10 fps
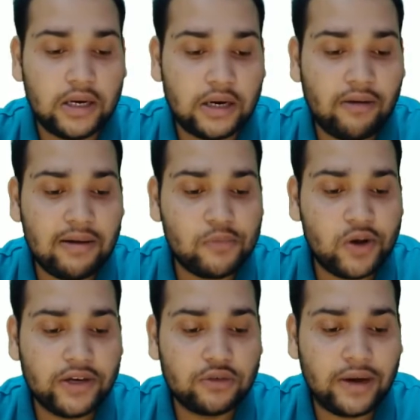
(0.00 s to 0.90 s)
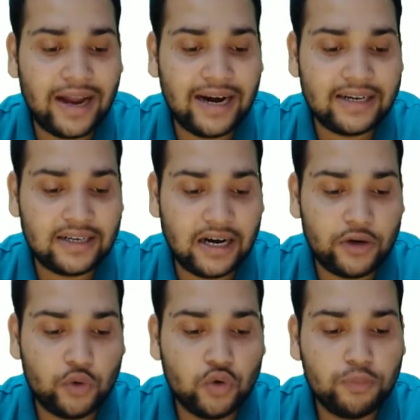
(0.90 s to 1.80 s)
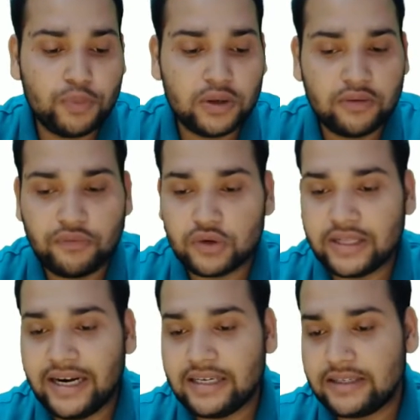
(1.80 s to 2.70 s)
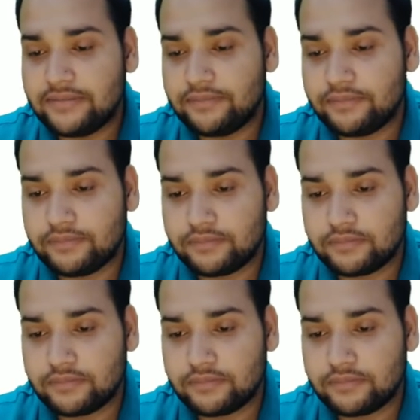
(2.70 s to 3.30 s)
Now I'm going to add a loop for that,